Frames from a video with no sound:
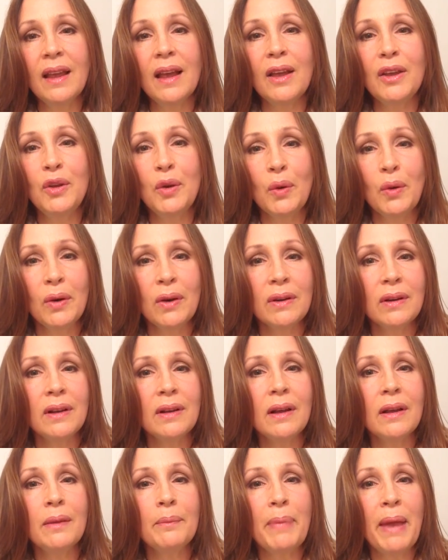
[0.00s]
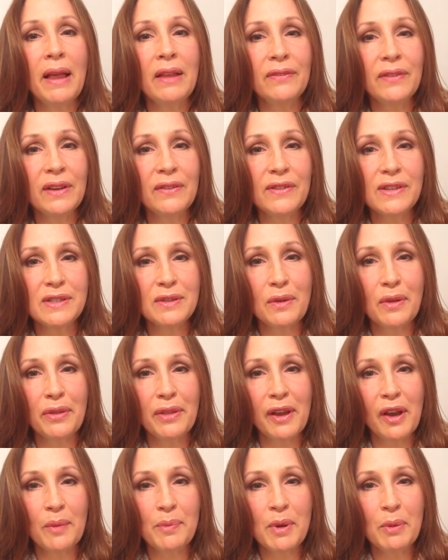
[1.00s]
Your pelvic physical
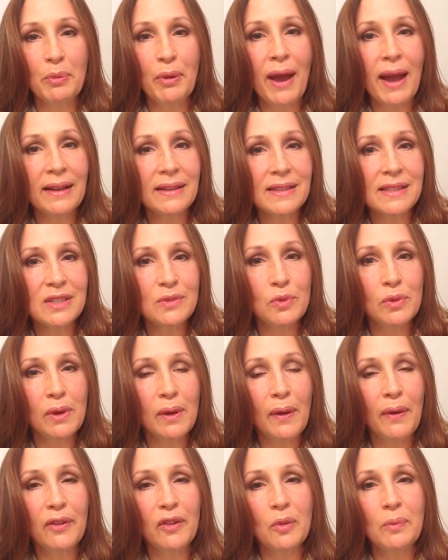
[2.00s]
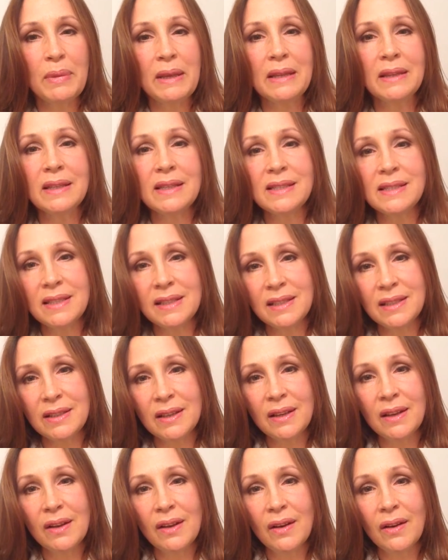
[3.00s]
therapy practice will also be listed
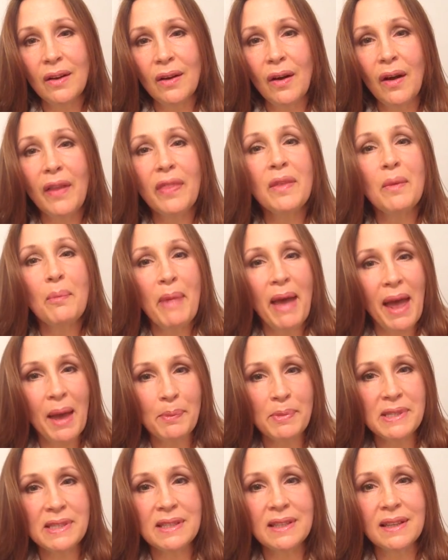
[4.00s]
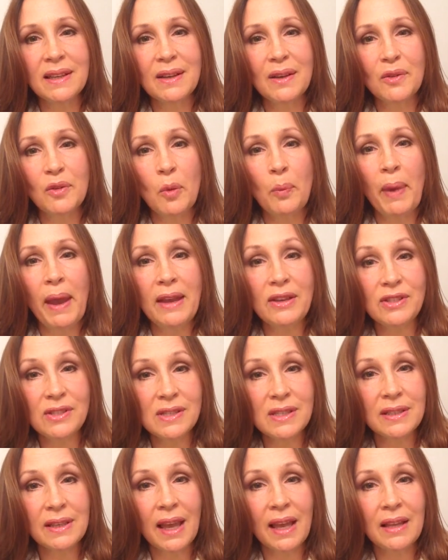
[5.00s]
on the maps so
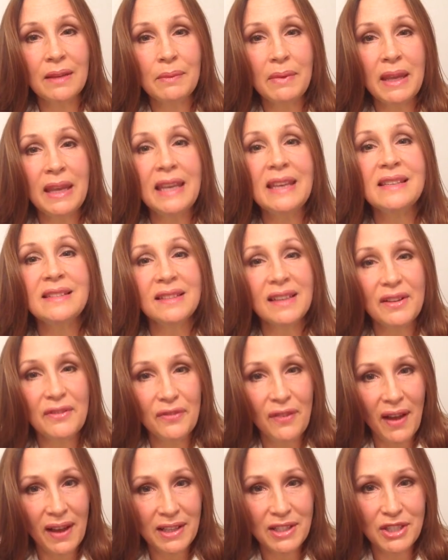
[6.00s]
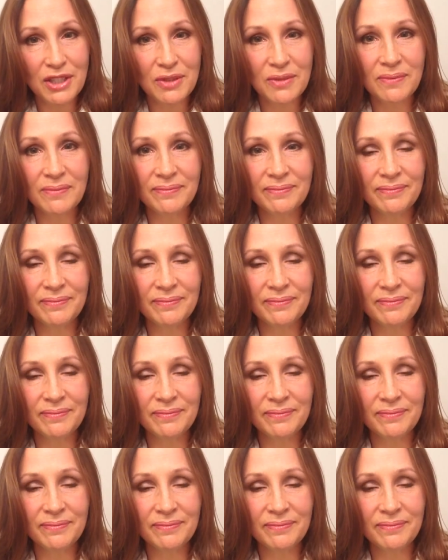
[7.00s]
patients can easily find you.